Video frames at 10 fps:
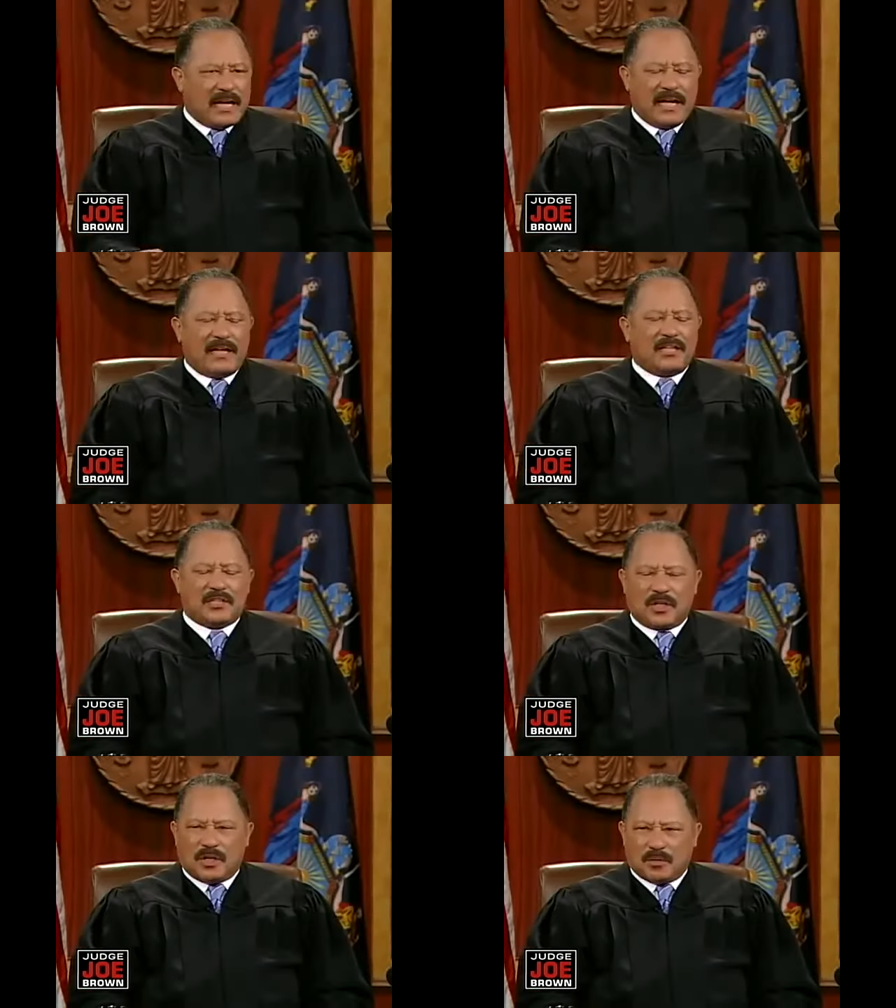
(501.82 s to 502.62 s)
that
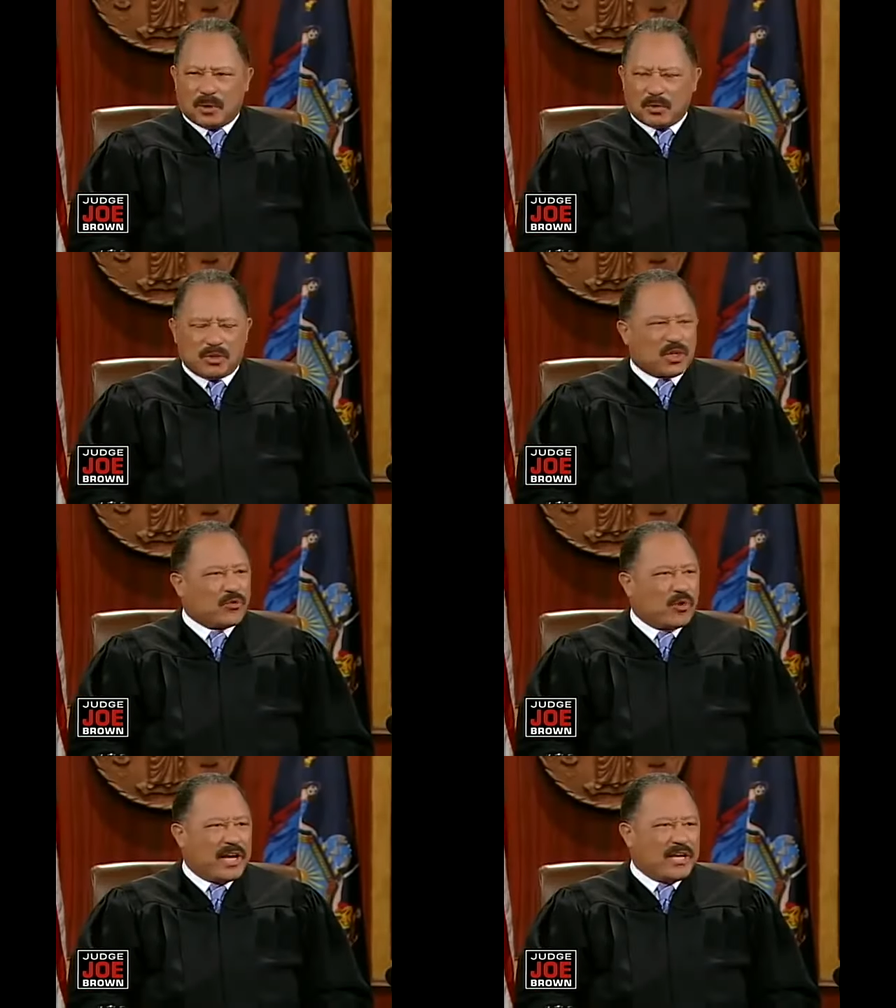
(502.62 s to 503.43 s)
is almost
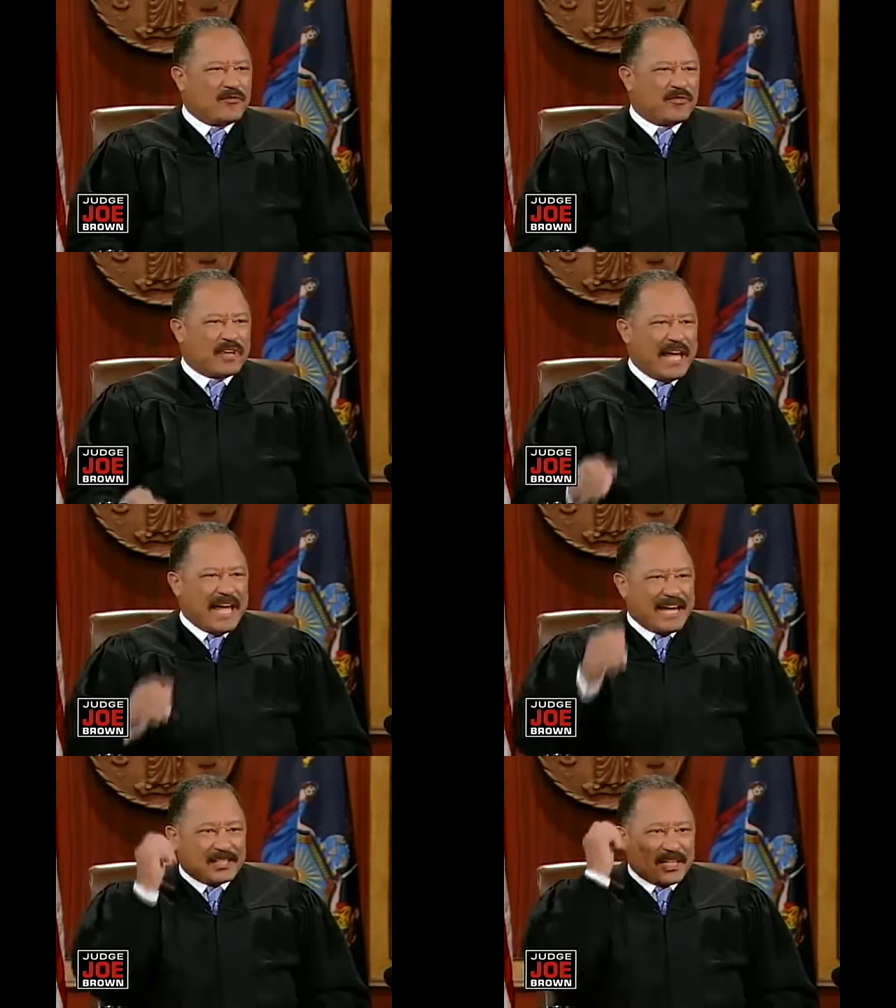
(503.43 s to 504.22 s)
a red
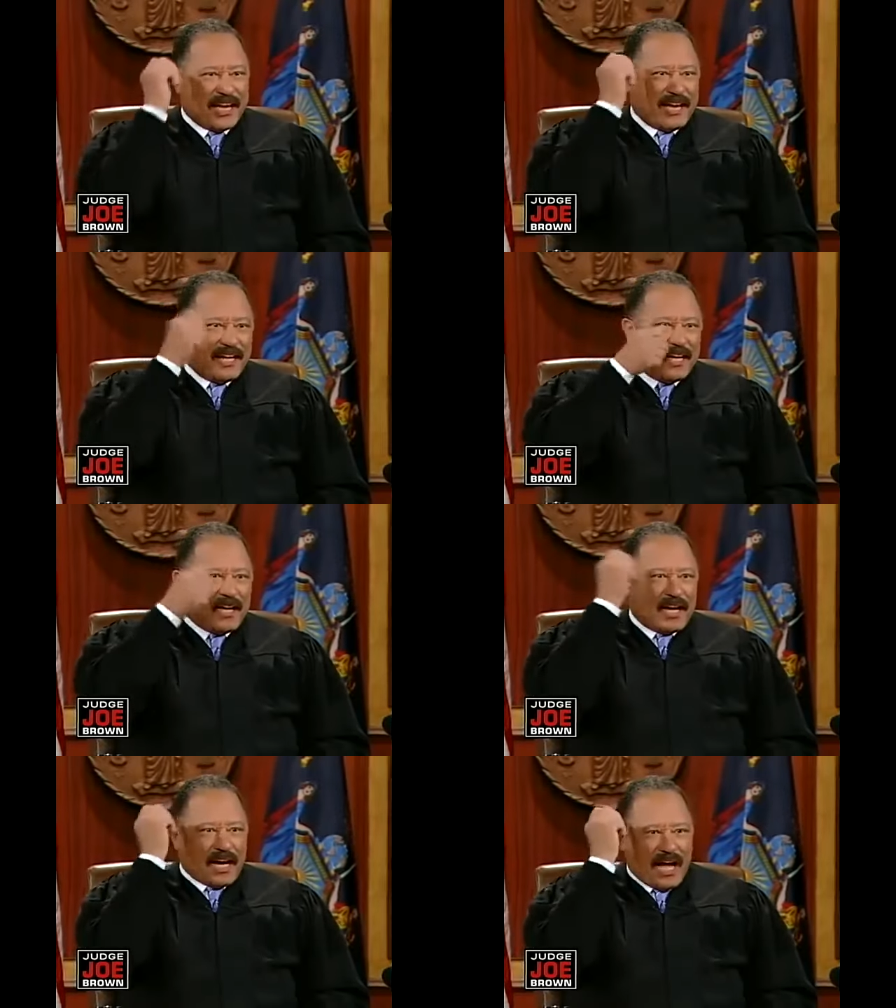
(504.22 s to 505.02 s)
flag saying,
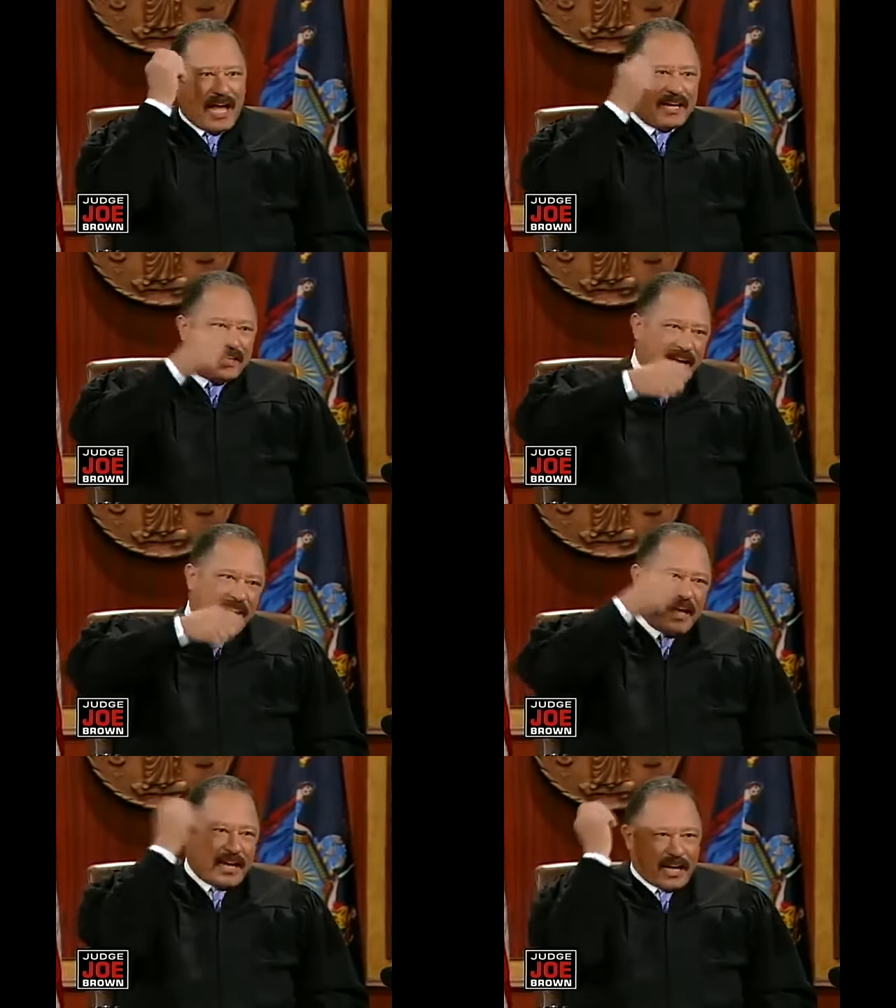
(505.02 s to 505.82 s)
I
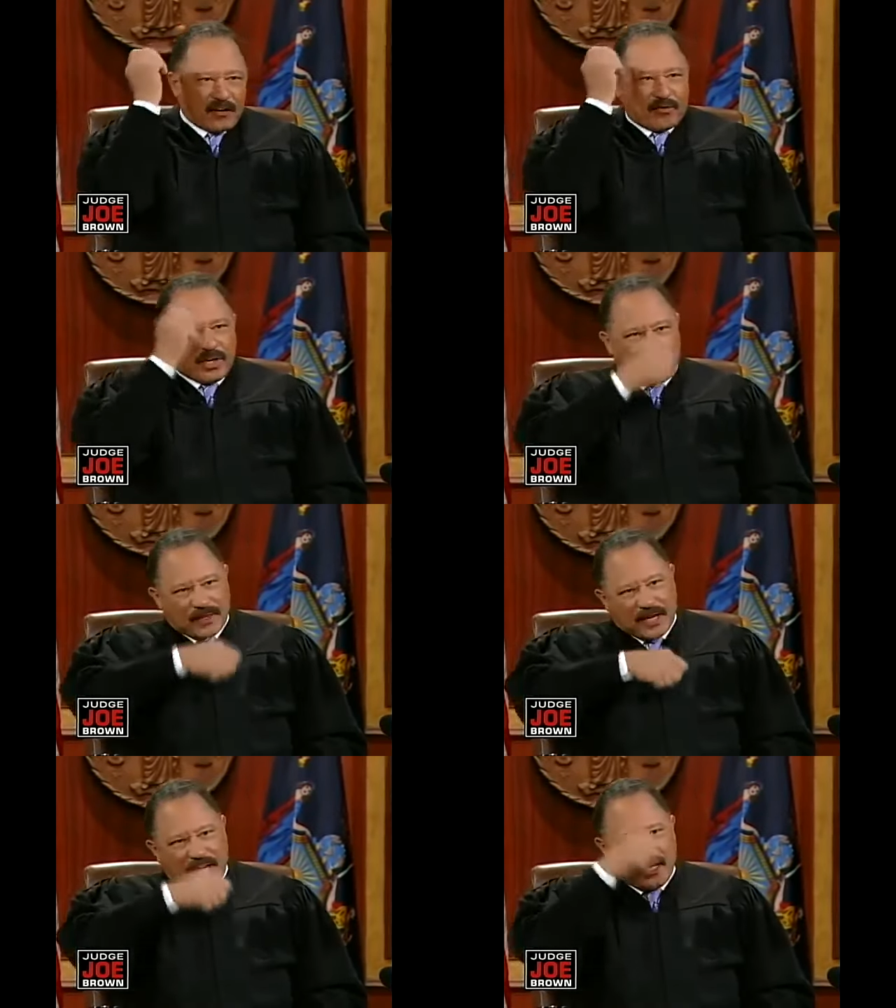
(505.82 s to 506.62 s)
did
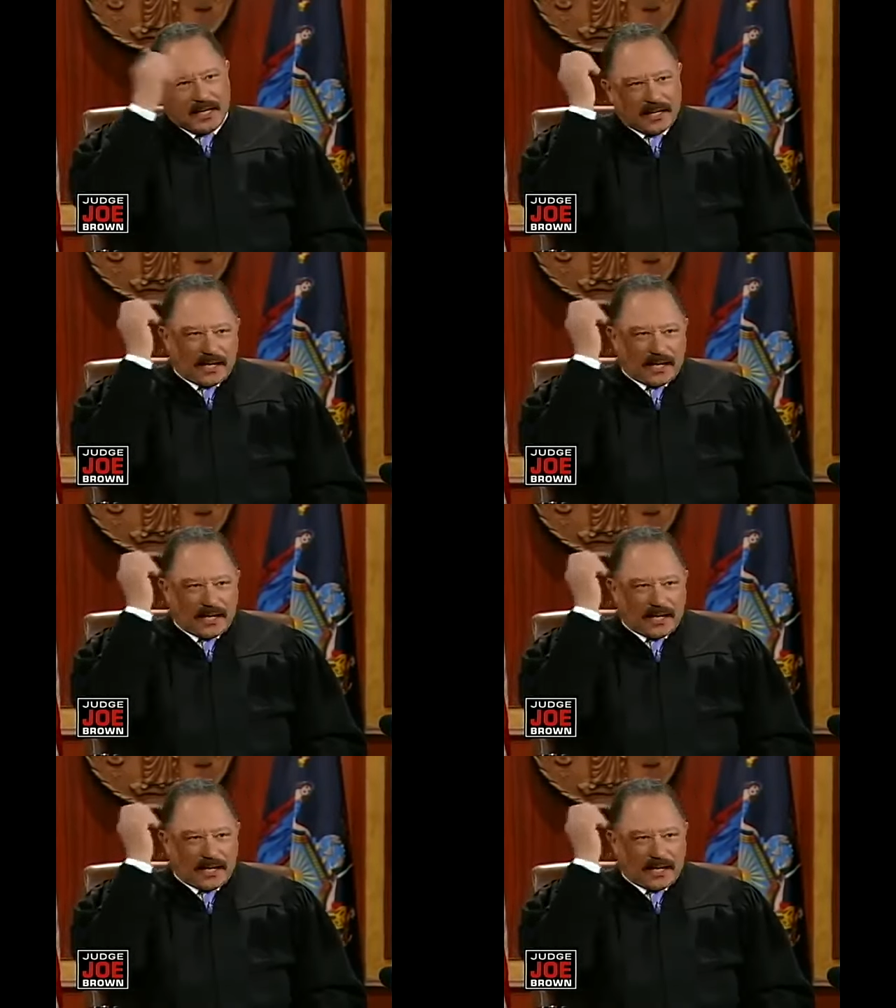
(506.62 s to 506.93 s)
everything